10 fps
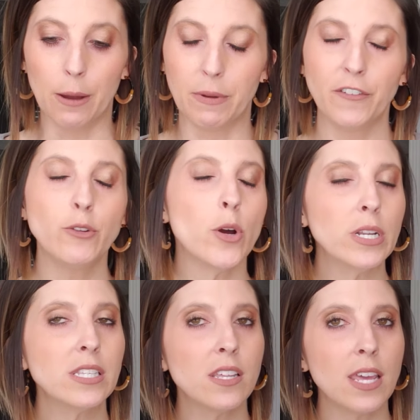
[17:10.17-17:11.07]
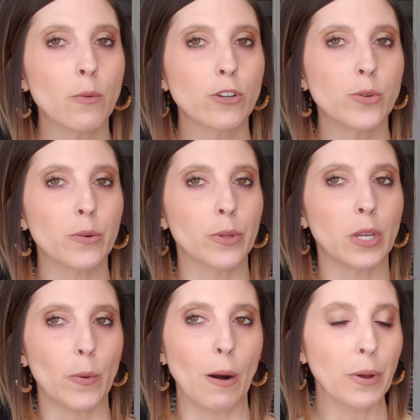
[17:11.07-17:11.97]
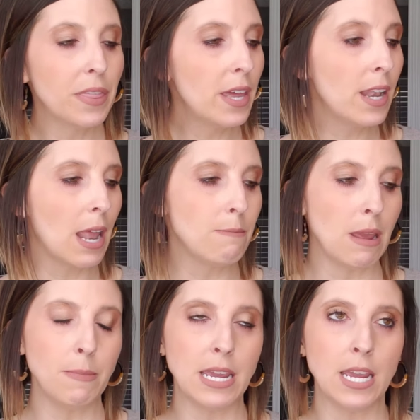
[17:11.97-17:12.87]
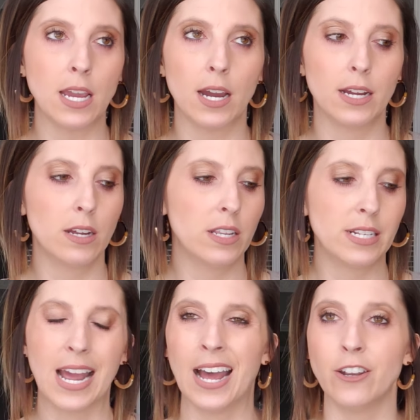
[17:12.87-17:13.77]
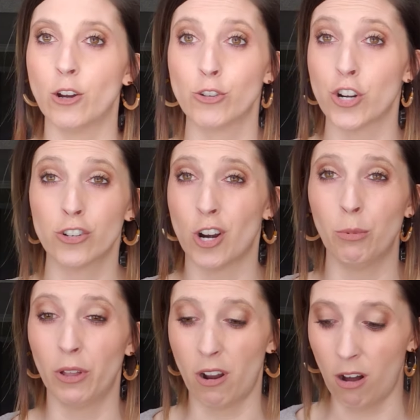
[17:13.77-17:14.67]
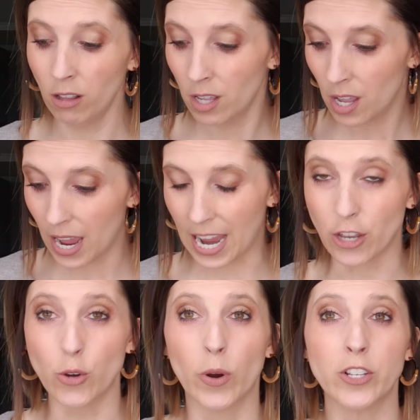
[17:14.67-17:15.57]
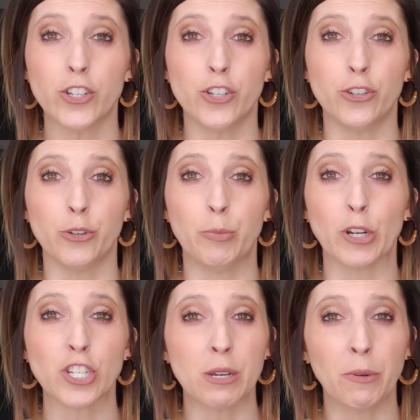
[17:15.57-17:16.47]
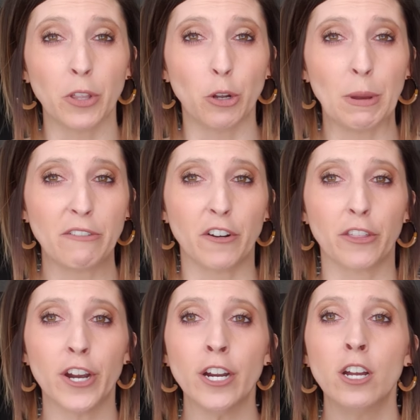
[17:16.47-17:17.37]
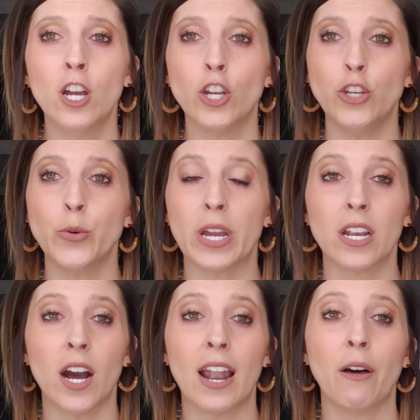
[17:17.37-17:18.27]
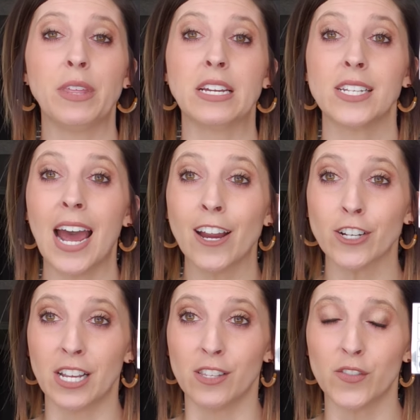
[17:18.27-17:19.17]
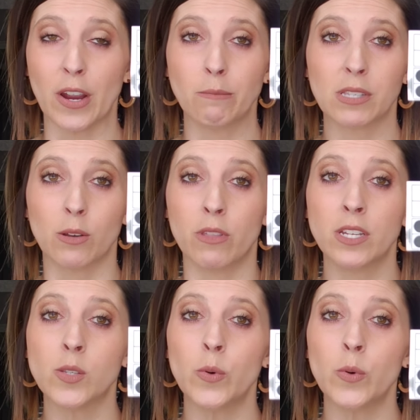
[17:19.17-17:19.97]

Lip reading: If you notice that they were doing really well with it and maybe had no trouble at all, and you want to push them a little bit further, you can cut out the entire 10's frame. So this